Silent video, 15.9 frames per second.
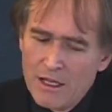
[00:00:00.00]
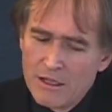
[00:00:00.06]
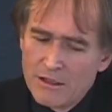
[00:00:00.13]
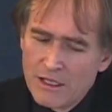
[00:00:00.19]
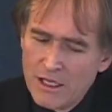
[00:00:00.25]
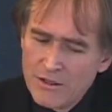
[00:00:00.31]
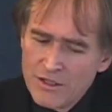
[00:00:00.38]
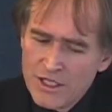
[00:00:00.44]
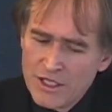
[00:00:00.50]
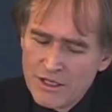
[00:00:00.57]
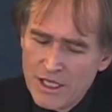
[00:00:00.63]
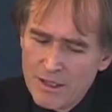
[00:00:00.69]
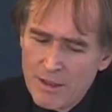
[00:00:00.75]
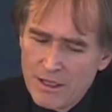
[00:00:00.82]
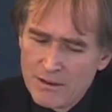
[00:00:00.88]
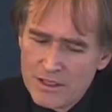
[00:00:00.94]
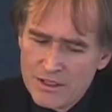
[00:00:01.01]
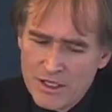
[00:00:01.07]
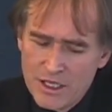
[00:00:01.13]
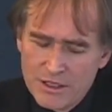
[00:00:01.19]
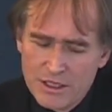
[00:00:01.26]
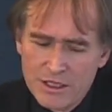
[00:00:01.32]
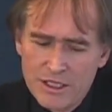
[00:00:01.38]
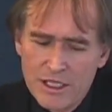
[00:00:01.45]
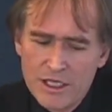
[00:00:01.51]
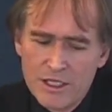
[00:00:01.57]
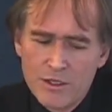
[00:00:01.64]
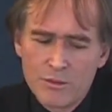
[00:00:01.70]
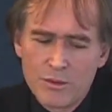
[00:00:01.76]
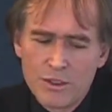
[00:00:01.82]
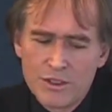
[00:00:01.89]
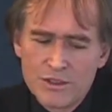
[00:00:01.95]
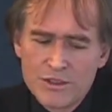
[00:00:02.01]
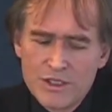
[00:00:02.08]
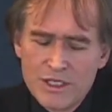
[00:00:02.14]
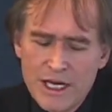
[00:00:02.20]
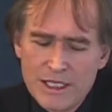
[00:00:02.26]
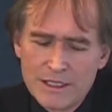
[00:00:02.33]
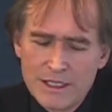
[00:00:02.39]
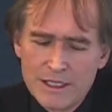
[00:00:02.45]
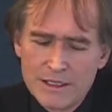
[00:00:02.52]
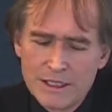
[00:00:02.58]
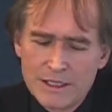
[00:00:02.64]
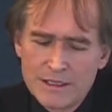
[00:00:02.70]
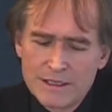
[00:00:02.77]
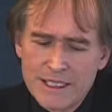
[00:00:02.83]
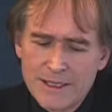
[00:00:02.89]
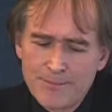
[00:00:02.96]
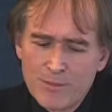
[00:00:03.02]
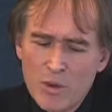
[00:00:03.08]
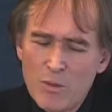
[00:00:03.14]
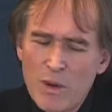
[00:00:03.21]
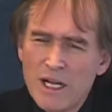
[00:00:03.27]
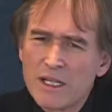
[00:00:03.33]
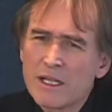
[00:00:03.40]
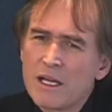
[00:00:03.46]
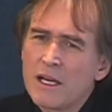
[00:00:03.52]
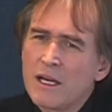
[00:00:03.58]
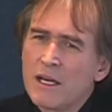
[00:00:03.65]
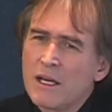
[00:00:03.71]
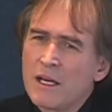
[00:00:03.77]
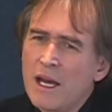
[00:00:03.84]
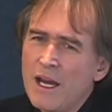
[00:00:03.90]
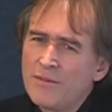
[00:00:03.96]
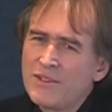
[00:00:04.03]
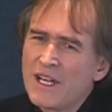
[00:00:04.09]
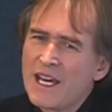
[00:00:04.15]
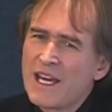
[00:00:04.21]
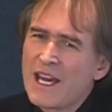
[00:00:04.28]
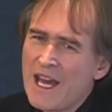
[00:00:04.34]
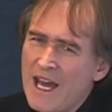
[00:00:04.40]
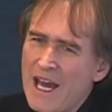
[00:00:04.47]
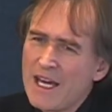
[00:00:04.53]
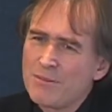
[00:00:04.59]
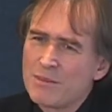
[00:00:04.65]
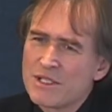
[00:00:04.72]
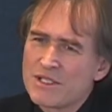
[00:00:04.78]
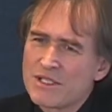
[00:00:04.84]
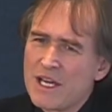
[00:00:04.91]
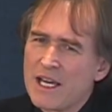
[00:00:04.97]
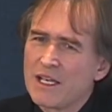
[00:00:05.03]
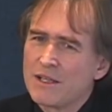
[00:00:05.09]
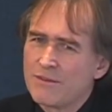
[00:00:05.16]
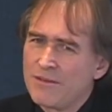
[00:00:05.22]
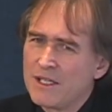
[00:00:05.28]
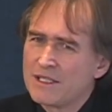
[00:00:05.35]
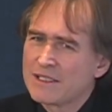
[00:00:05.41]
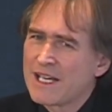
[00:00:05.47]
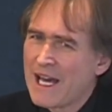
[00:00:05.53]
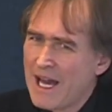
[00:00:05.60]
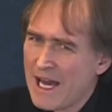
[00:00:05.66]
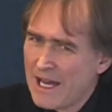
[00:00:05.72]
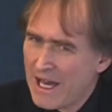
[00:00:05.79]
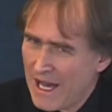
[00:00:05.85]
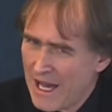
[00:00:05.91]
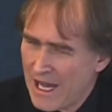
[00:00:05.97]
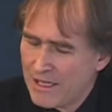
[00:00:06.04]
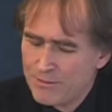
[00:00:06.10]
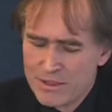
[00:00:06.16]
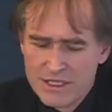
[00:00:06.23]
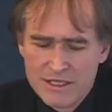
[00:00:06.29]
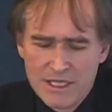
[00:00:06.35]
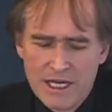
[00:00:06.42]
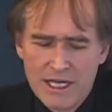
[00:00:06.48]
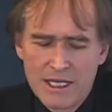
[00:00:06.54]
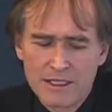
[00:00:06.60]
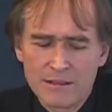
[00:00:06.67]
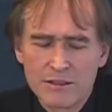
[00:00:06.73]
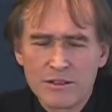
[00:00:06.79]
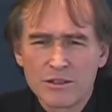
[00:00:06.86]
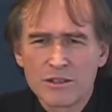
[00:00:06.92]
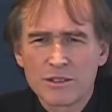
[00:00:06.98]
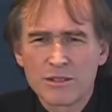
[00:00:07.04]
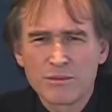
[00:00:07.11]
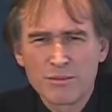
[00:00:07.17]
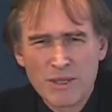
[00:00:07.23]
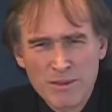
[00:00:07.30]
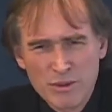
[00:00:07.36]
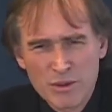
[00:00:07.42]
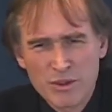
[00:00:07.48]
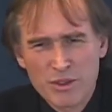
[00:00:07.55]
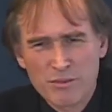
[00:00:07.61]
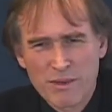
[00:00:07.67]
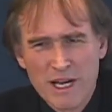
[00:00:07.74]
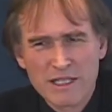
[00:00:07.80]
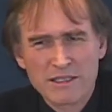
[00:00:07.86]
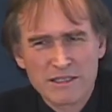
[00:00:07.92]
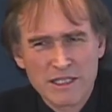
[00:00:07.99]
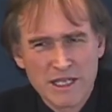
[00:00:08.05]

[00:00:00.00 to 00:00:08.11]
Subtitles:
The interesting thing about this article here was the idea that, FDA had been saying, and the field had been saying, look, people who are depressed